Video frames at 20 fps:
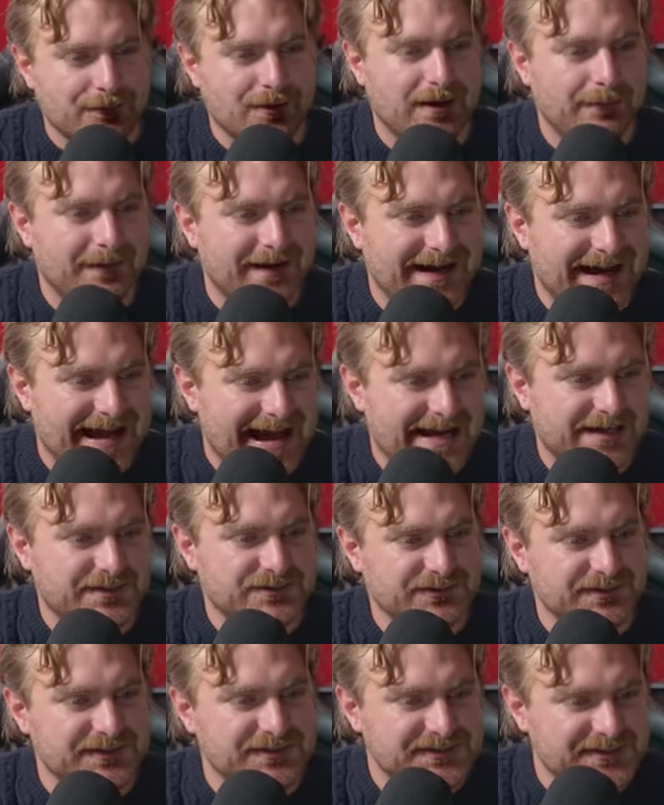Rybar
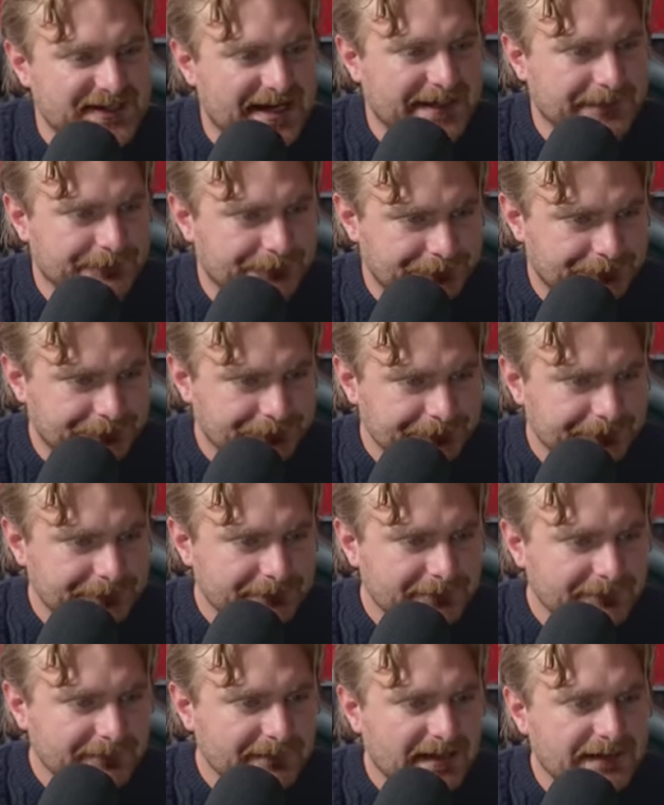actually say?
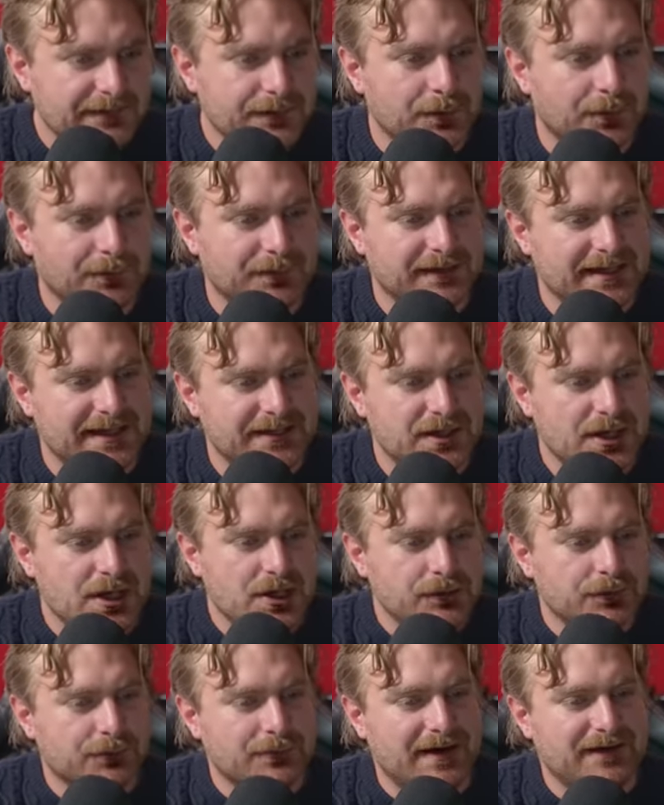In the northern ledge,
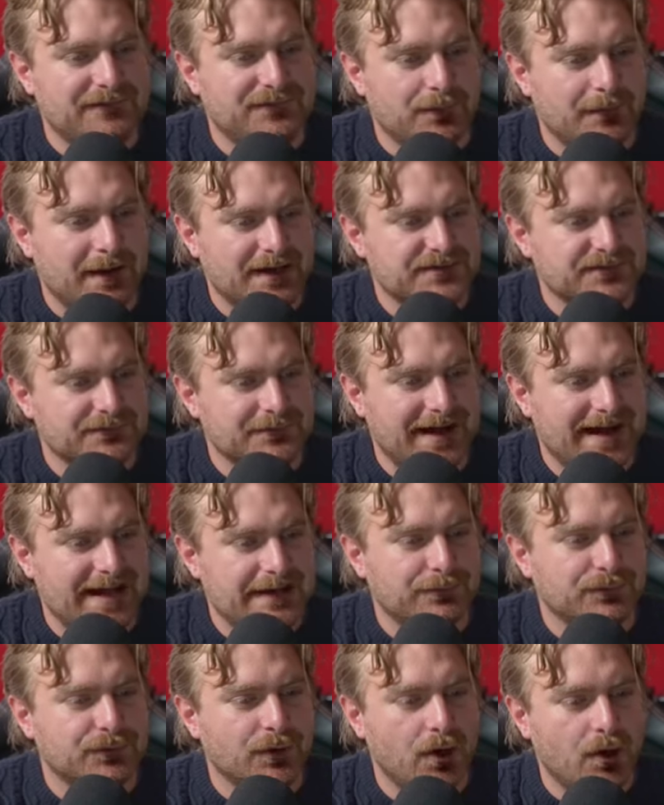Ukrainian formations were
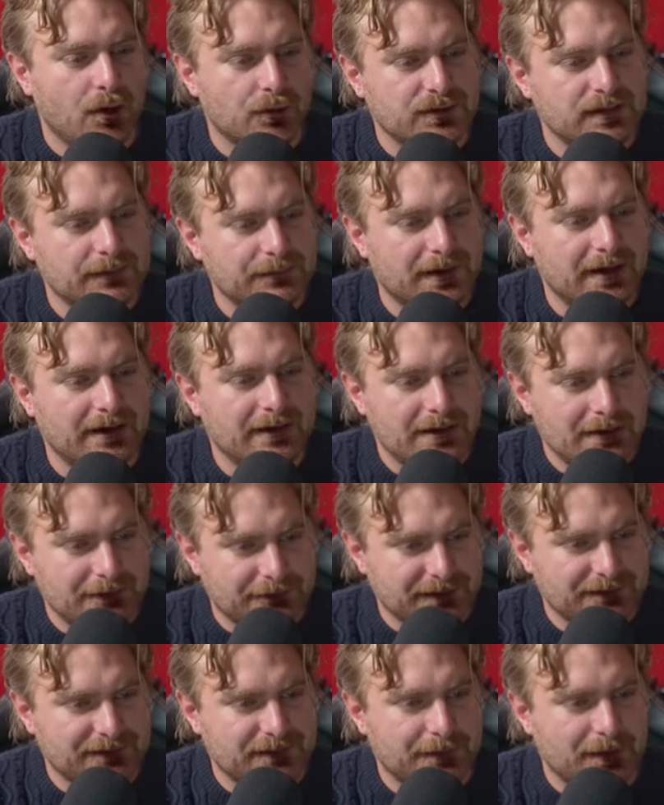able to occupy
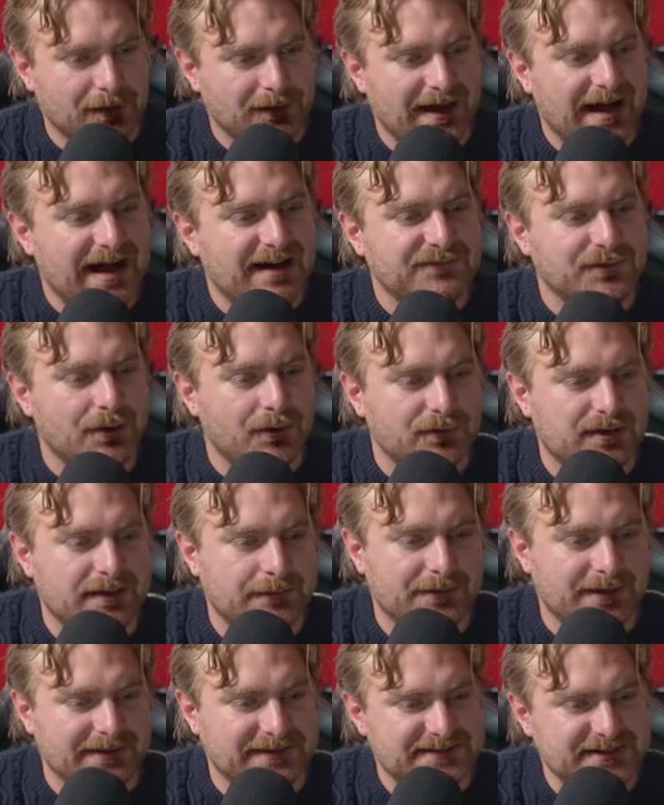Rivnopol. After
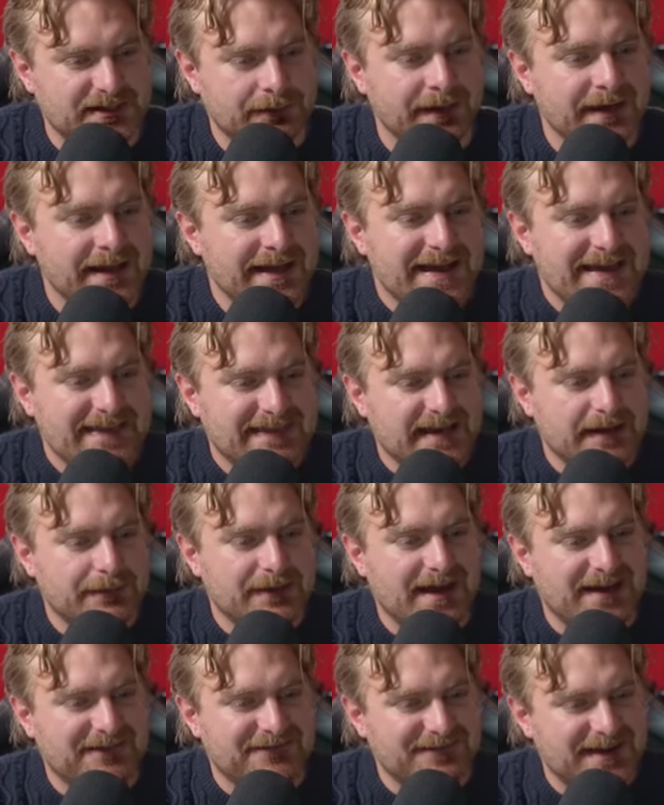occupying the settlement, the
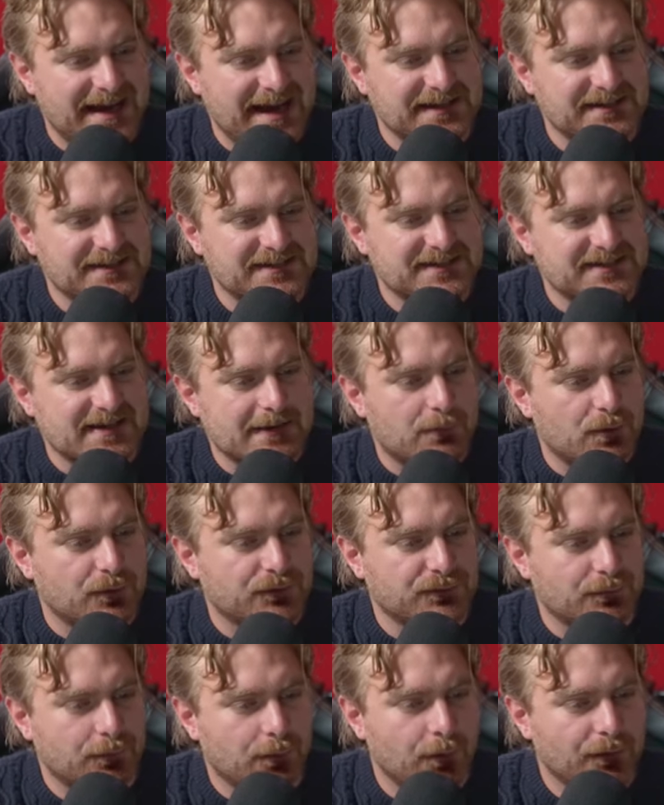enemy advanced
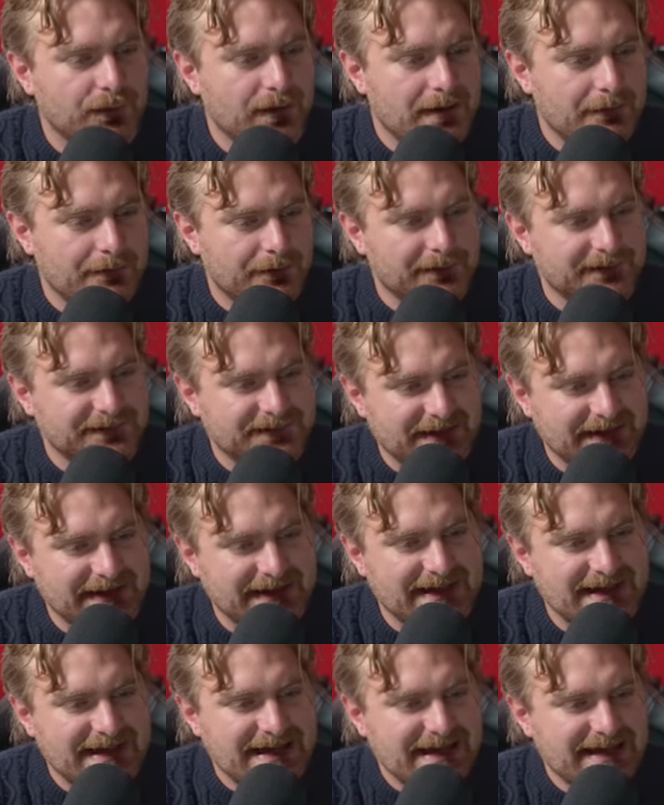somewhat towards
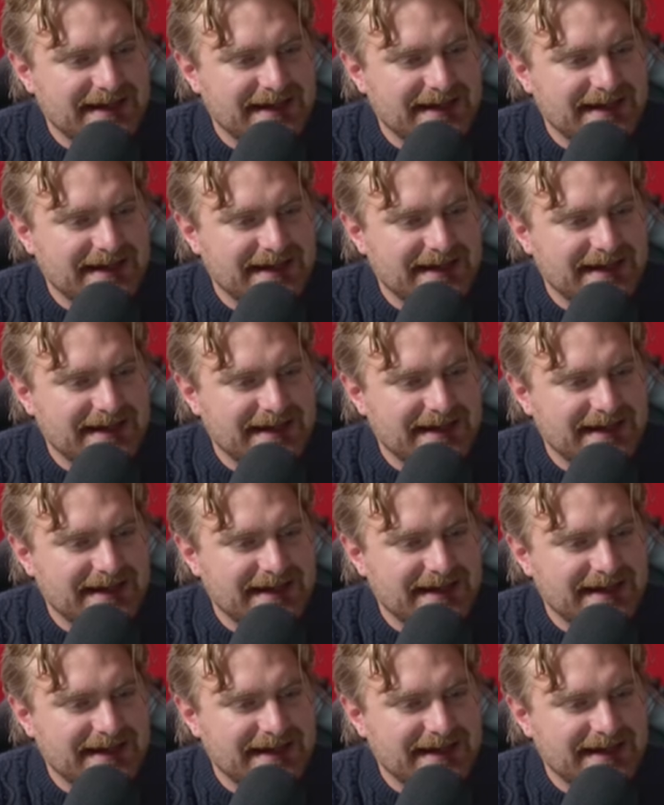Perutani.